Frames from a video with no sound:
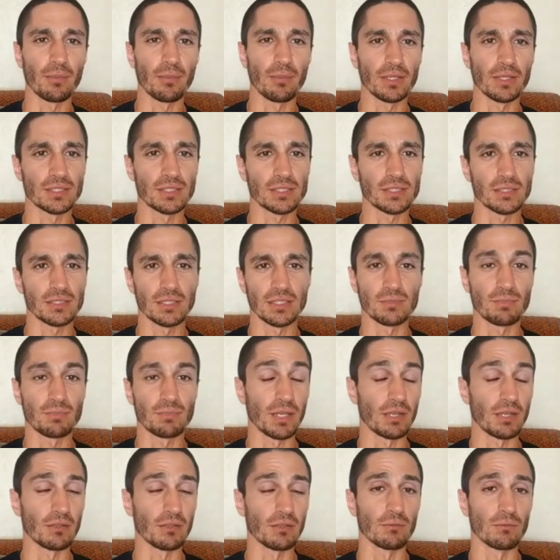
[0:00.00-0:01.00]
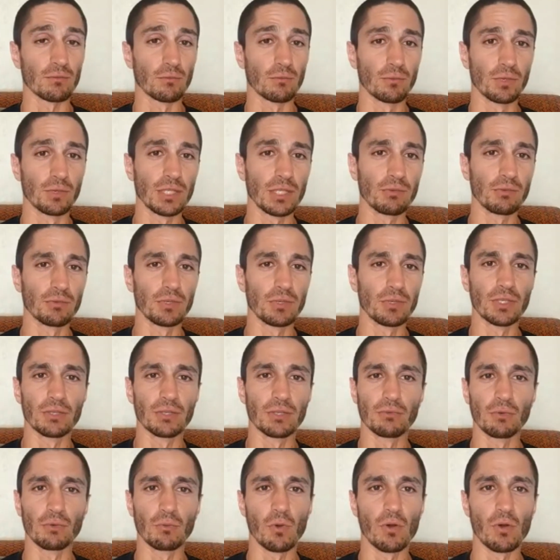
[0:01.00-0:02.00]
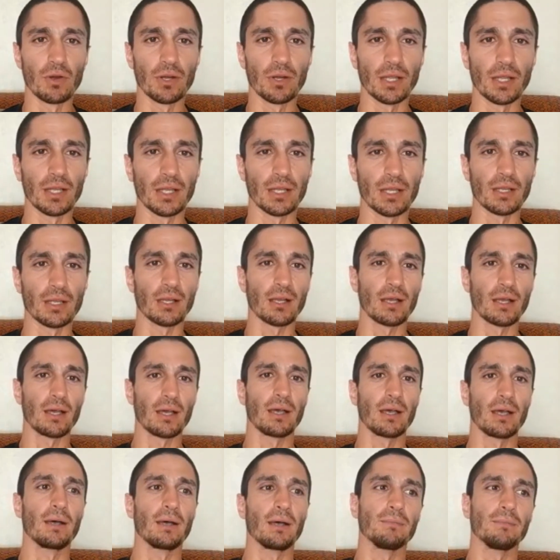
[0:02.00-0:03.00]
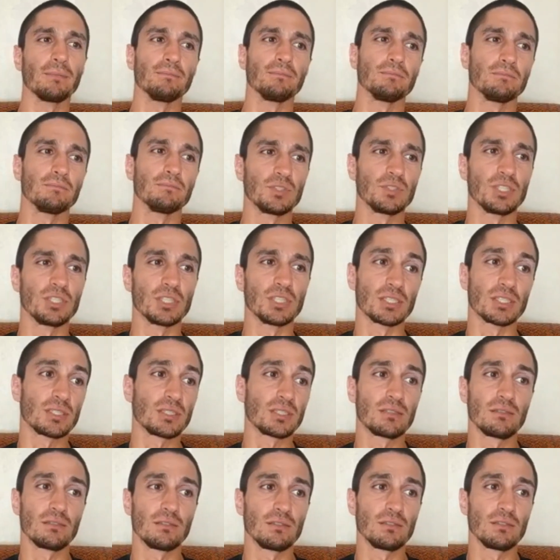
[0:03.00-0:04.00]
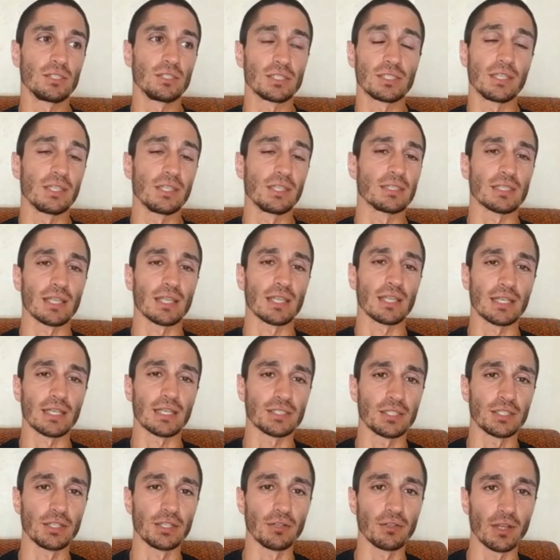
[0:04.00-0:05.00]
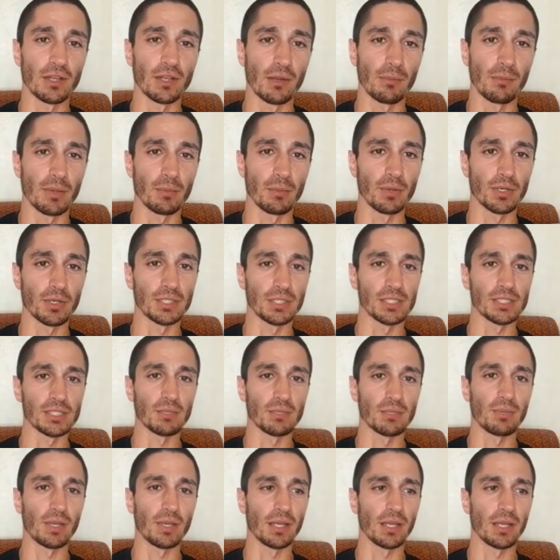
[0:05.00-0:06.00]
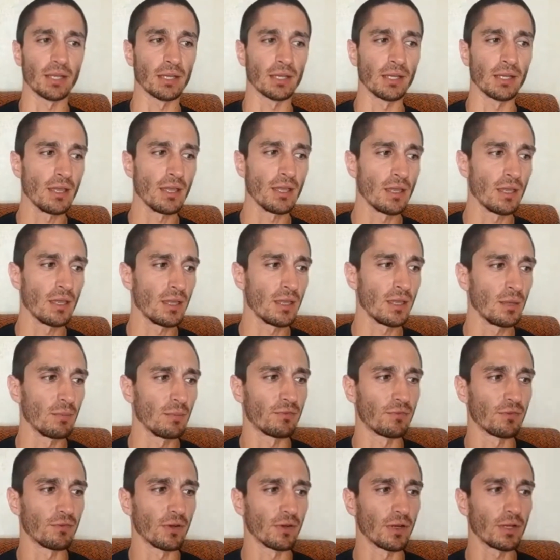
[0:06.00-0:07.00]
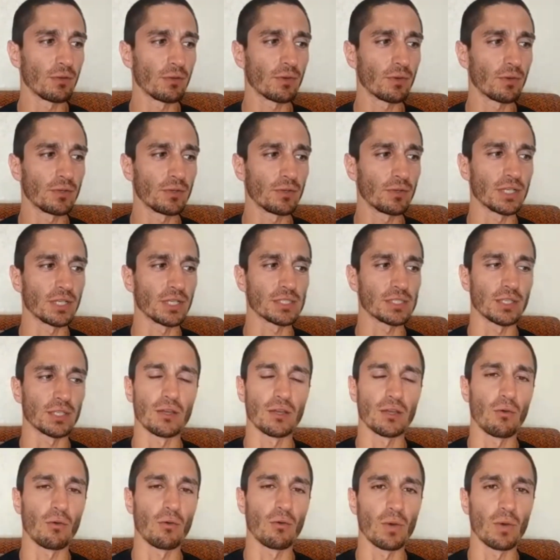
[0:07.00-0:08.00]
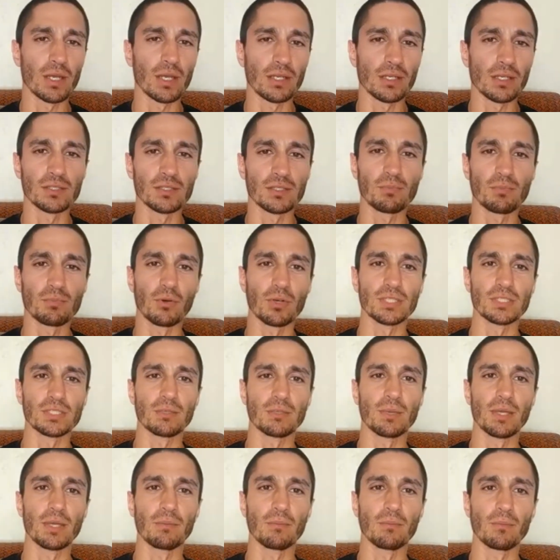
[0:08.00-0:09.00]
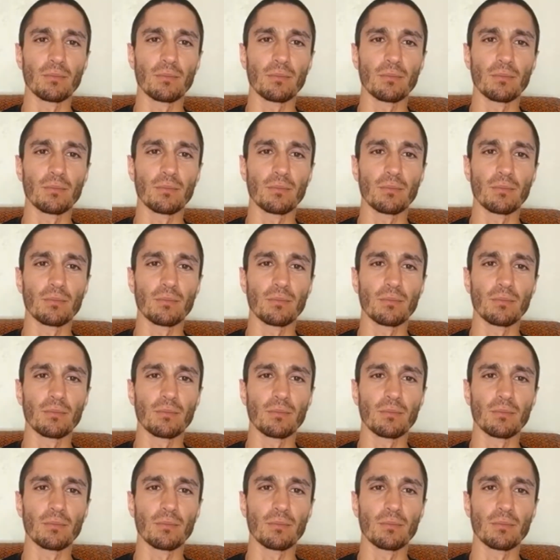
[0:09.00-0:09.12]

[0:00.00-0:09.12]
It's been really, really rewarding just in this last year that I've been participating. But for anyone who doesn't know, what is Boys to Men?